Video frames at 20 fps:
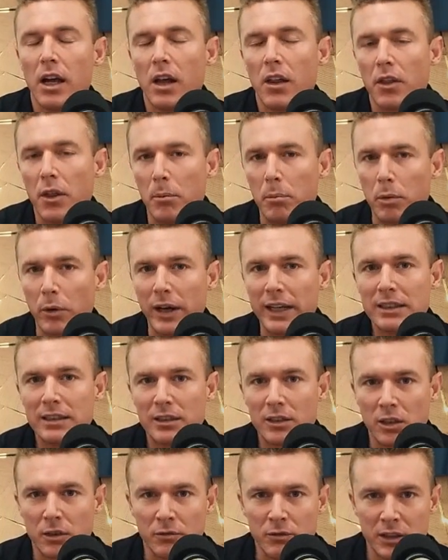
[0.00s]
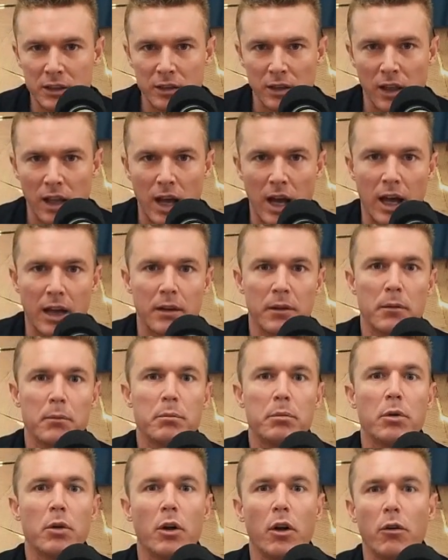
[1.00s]
The braces or Invisalign
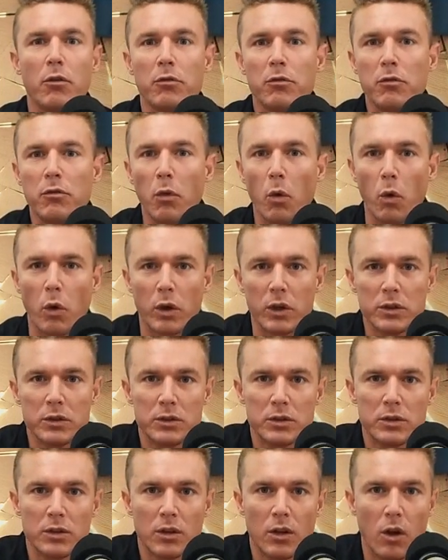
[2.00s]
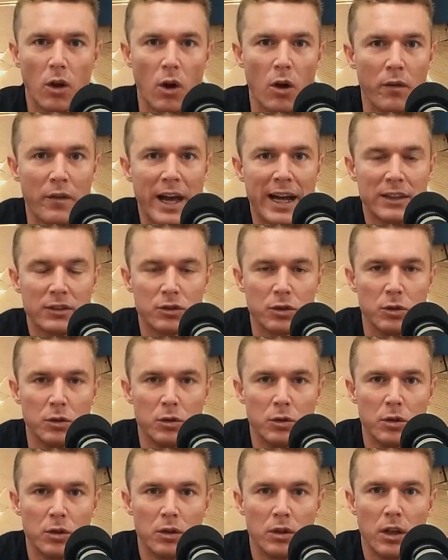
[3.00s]
put a force on that
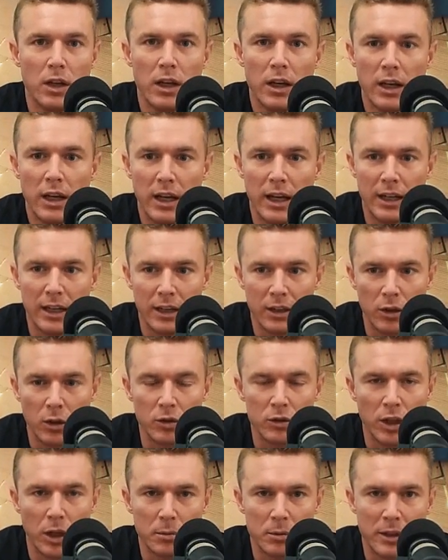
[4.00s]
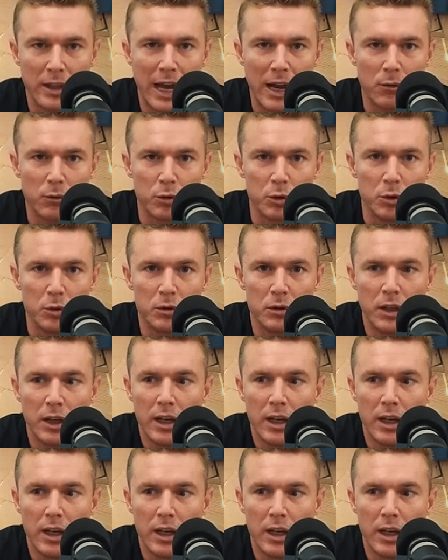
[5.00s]
tooth, and it goes up to that root,